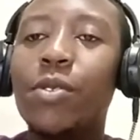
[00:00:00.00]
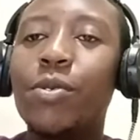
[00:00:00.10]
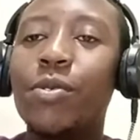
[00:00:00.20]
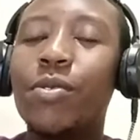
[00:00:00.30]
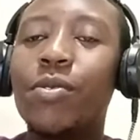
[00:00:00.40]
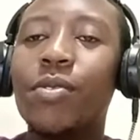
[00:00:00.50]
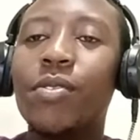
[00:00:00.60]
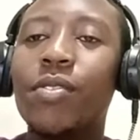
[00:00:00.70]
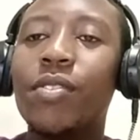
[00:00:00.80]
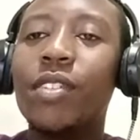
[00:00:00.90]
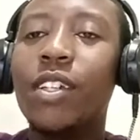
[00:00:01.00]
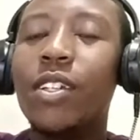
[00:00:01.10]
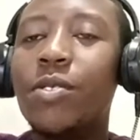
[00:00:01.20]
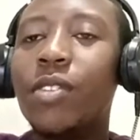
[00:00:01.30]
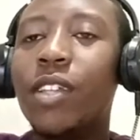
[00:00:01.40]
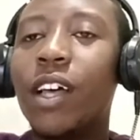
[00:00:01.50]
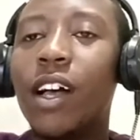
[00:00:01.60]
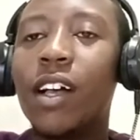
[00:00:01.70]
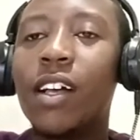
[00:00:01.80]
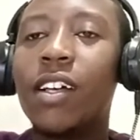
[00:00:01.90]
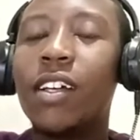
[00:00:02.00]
two, into the ark.